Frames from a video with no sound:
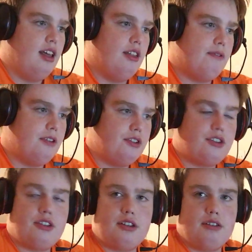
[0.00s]
the
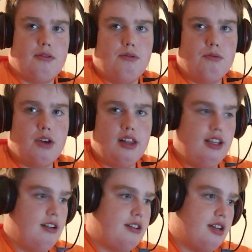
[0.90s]
first
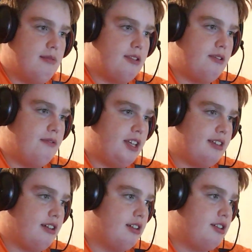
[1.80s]
1-liter turbo
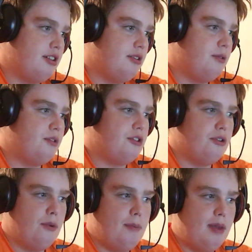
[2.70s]
Fiesta R2
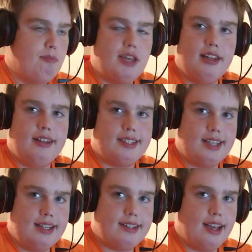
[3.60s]
to be built
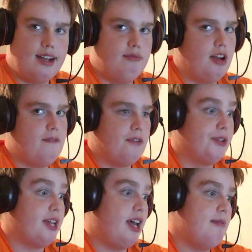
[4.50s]
stateside and run
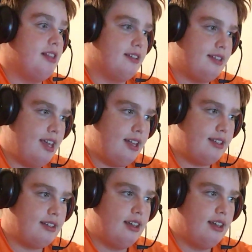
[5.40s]
full-time in the States,